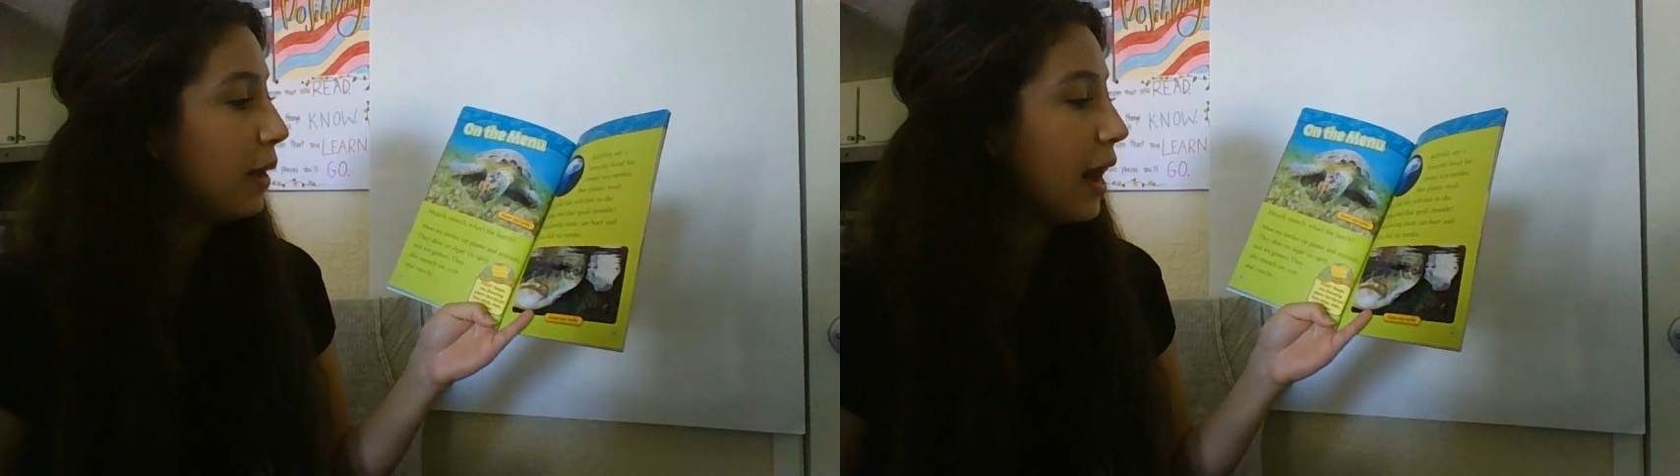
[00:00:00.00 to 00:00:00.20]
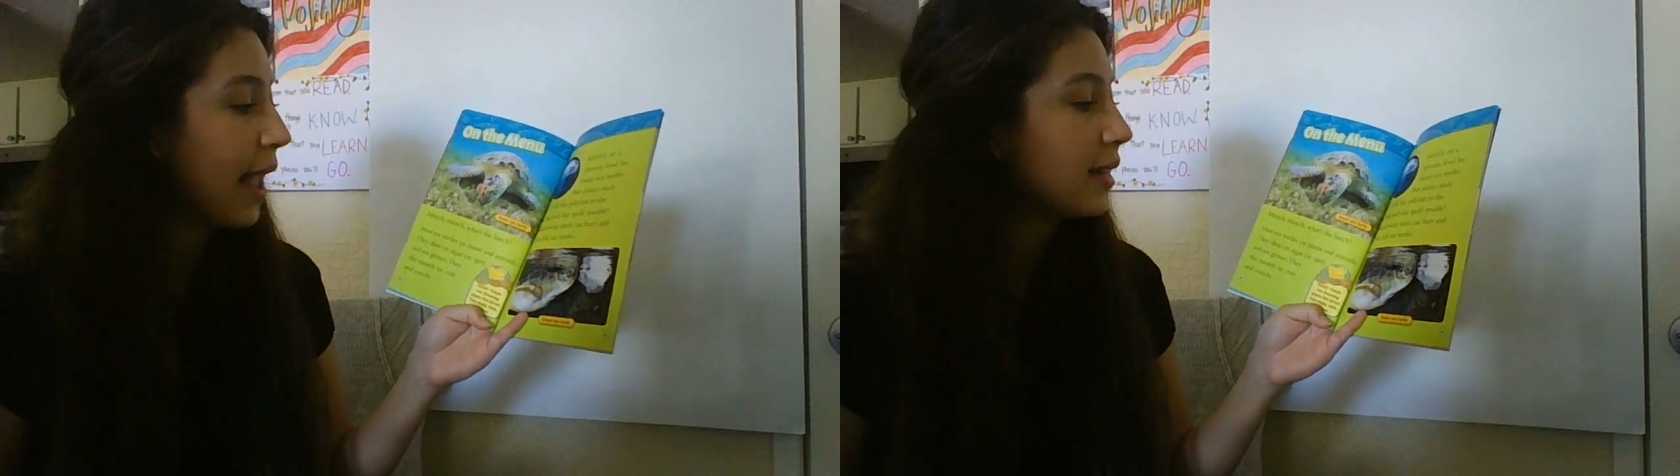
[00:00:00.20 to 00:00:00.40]

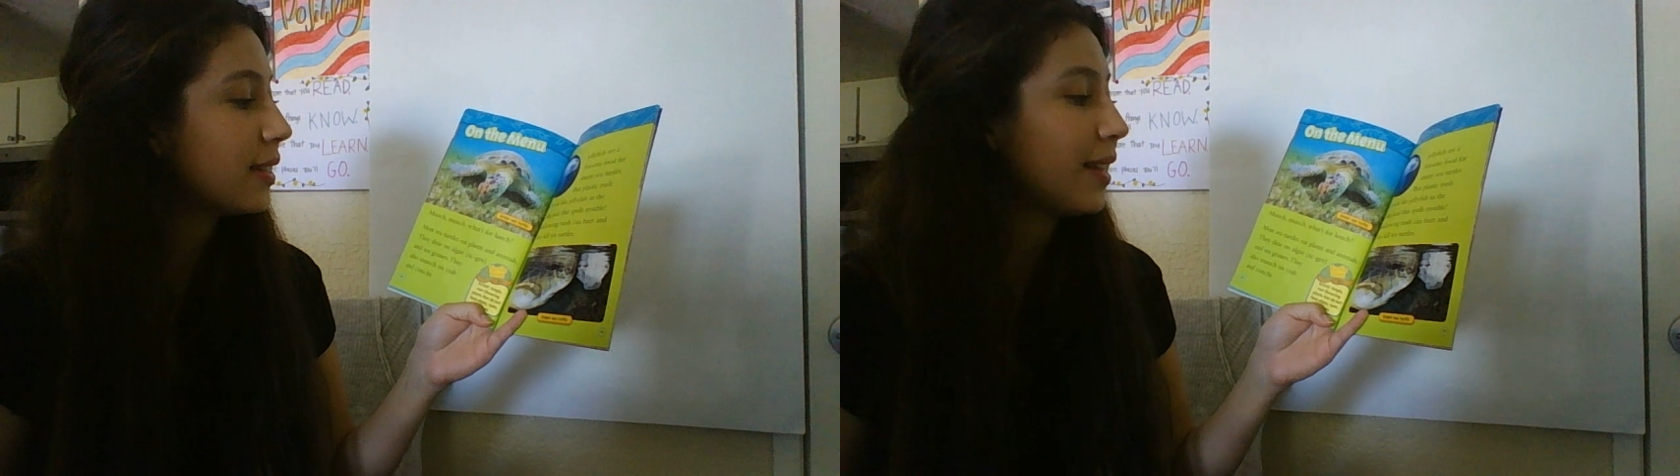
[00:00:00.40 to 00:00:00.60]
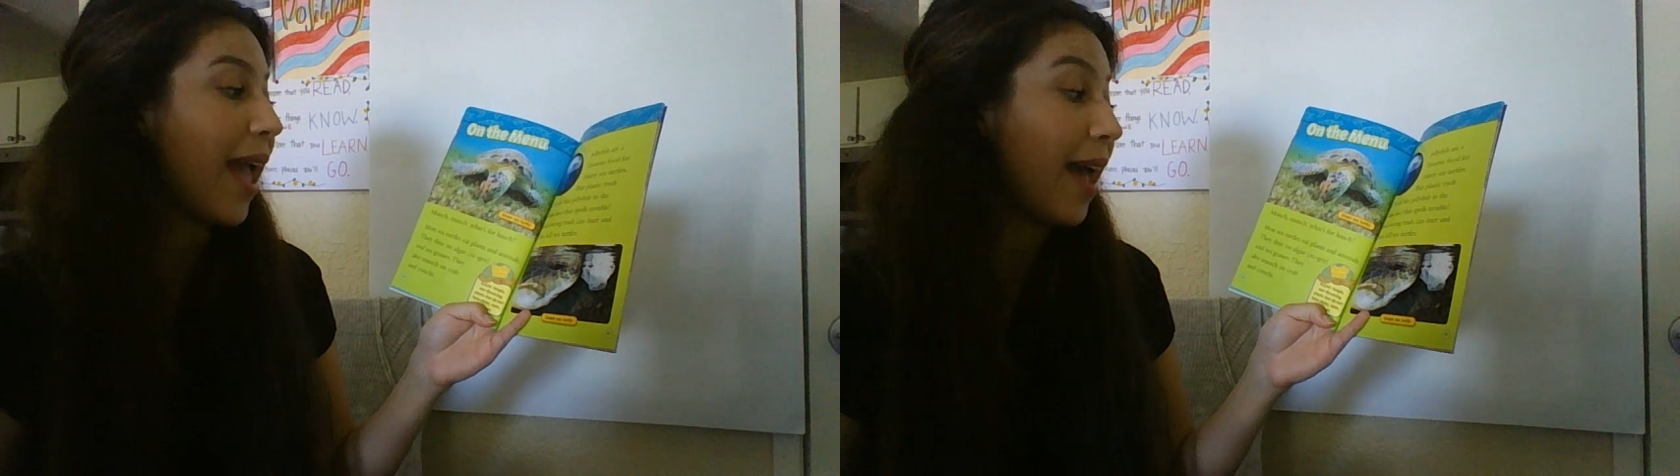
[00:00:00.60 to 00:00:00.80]

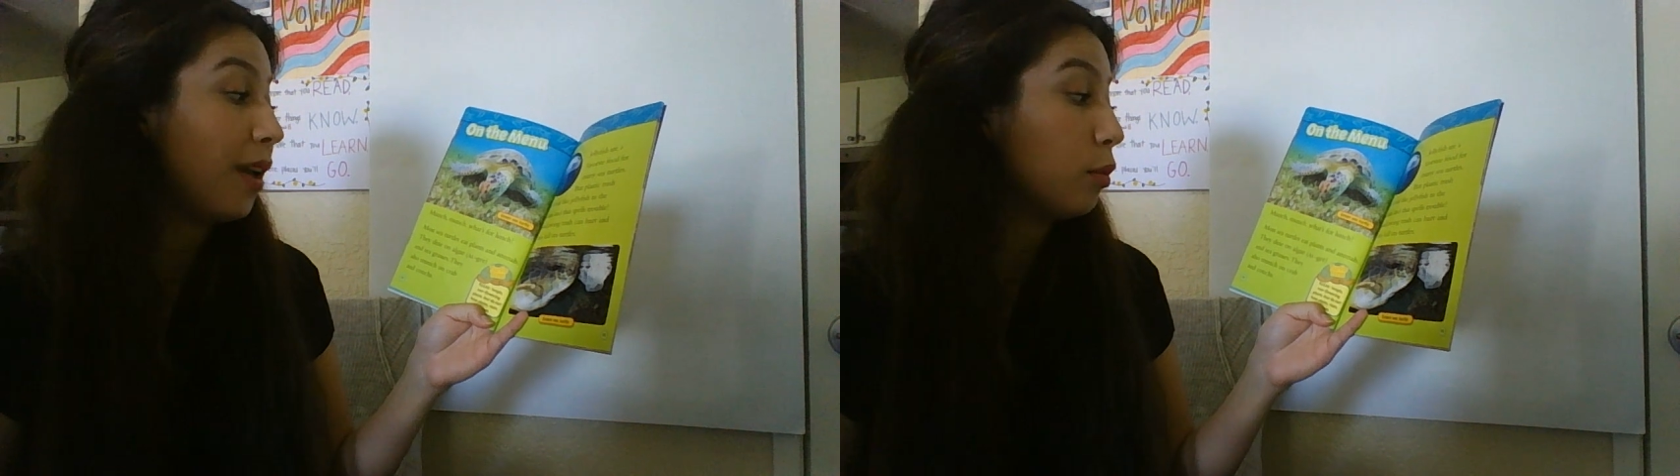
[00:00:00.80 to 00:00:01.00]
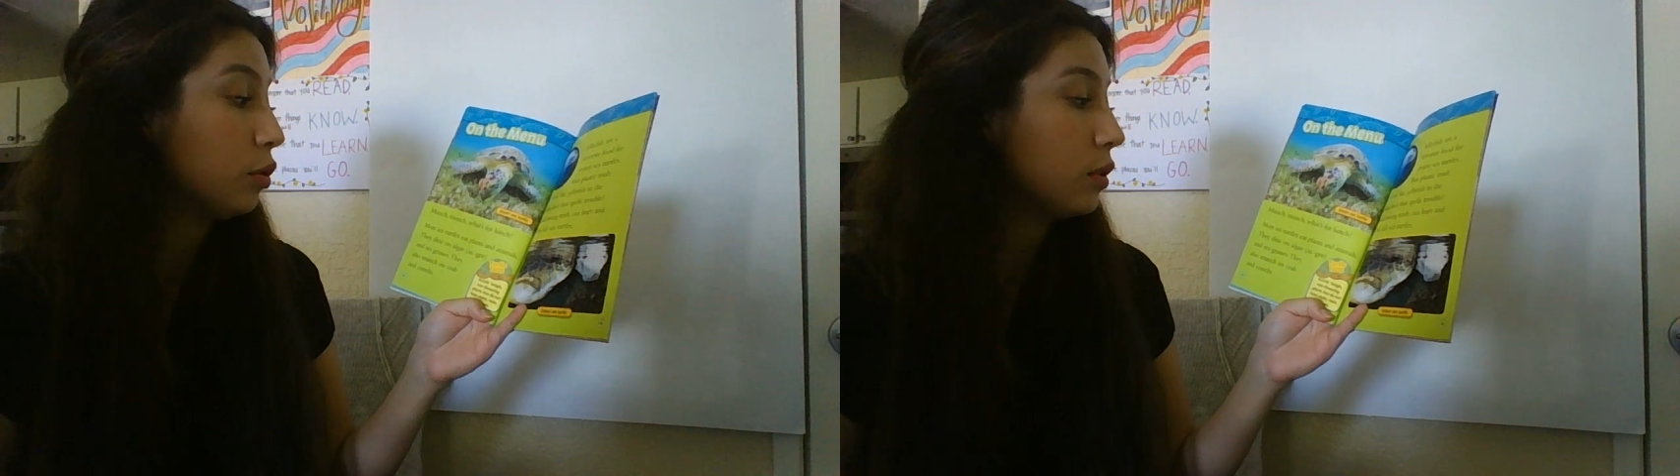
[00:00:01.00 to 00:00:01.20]
plants and
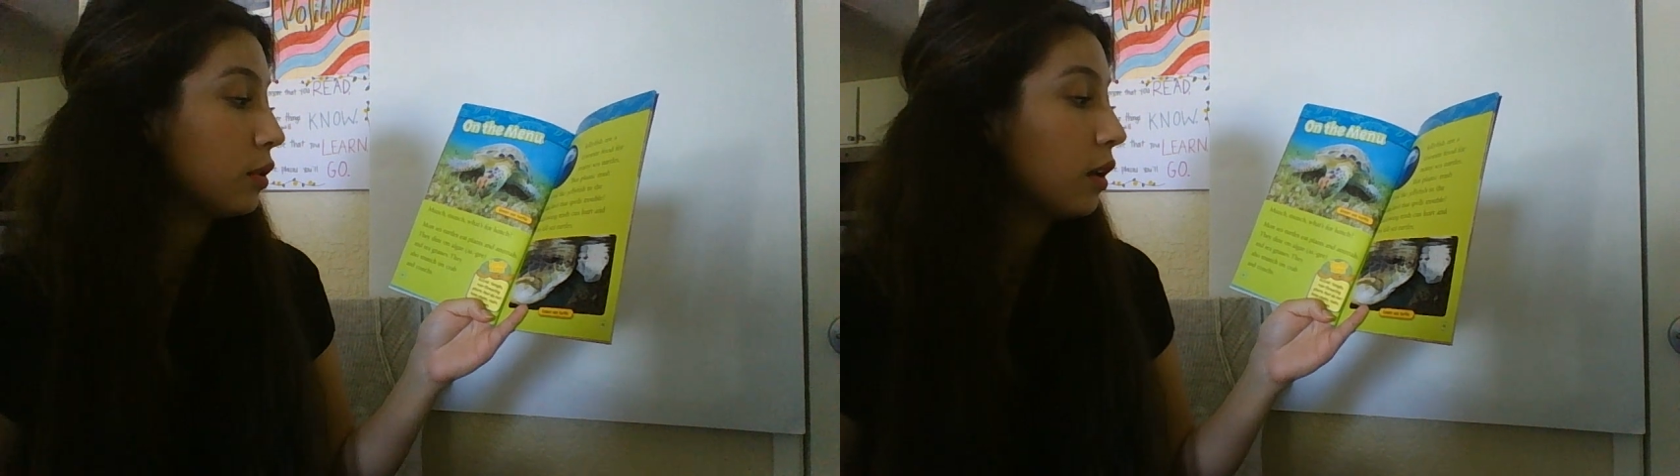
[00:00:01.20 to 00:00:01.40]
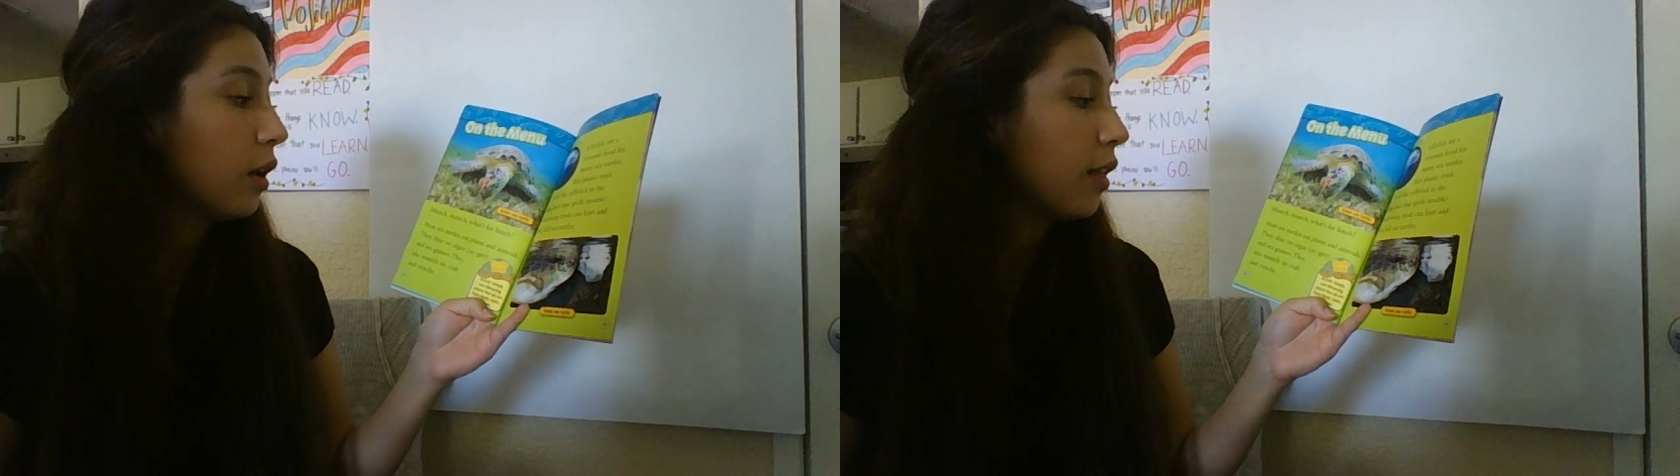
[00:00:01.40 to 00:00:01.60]
animals.